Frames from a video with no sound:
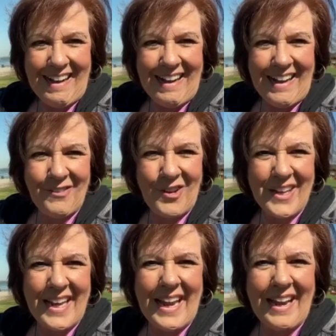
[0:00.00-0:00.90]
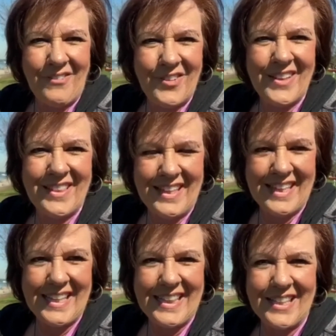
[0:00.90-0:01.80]
I want
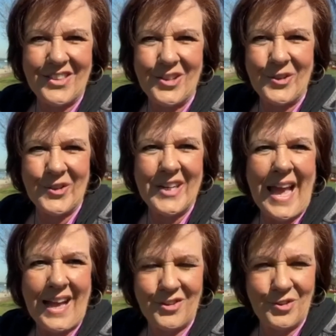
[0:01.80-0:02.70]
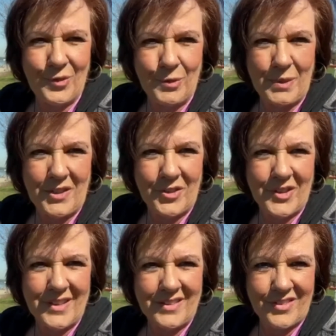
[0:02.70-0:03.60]
everything that the Lord has for me
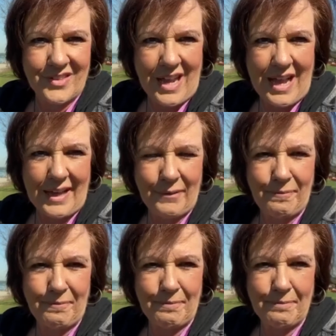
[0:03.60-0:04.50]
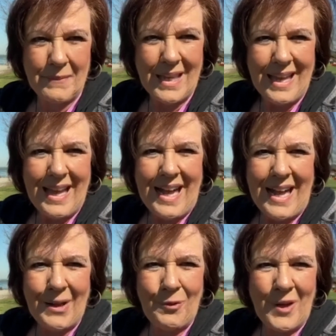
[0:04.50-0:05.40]
during this time.
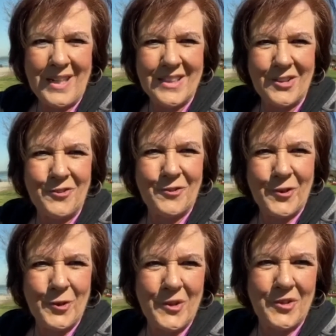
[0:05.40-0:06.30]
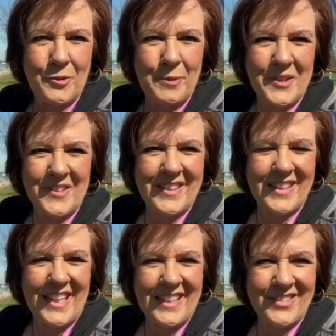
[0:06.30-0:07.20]
I want the fruit of the Spirit that
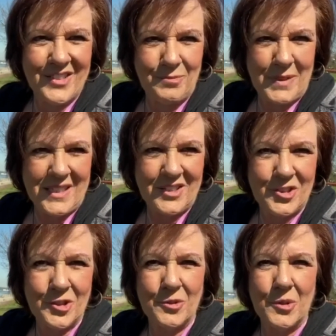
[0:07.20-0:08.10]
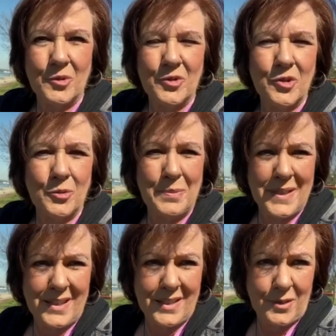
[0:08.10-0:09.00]
lies in me to grow so
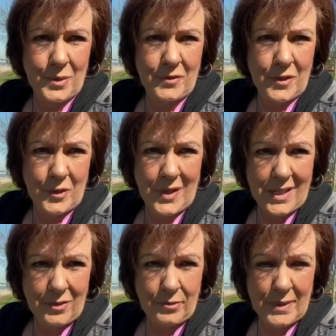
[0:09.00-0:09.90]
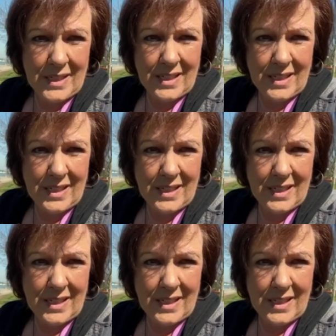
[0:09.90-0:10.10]
big that it would flow out of me.